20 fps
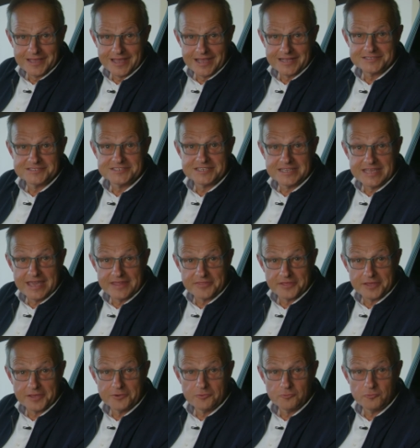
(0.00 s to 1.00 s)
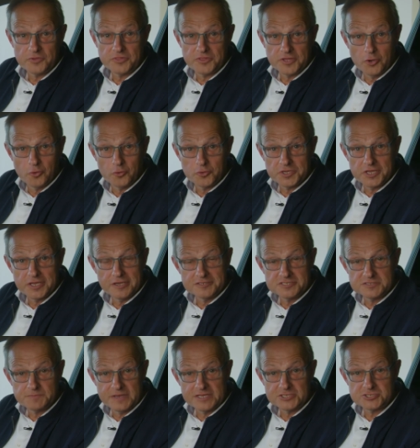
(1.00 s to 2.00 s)
And together with the audio
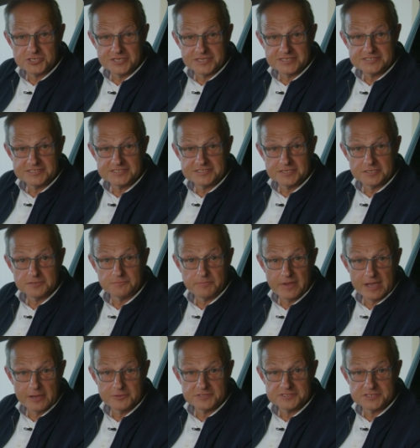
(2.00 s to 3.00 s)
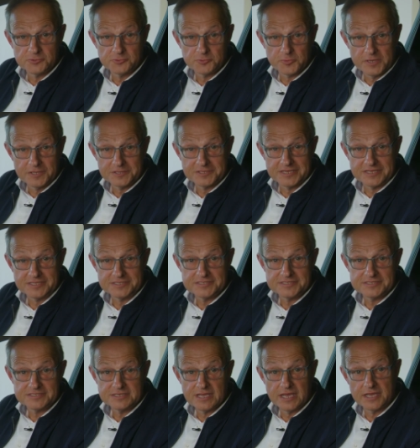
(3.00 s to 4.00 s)
specialists at Bowers & Wilkins
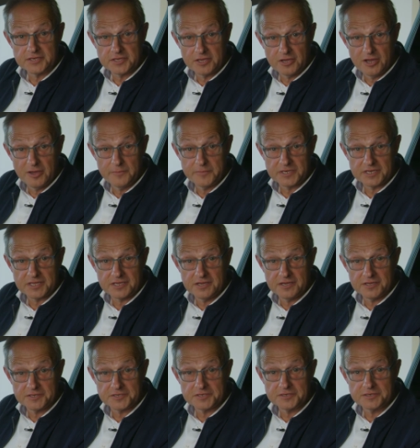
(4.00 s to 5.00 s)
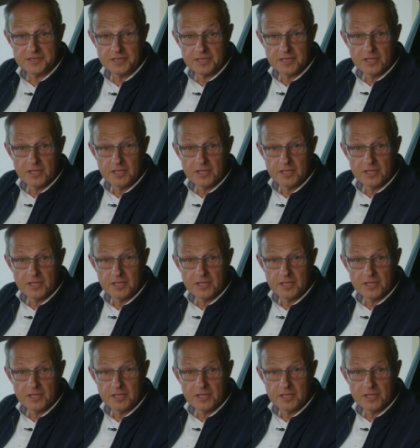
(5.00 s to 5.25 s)
and Harman Kardon,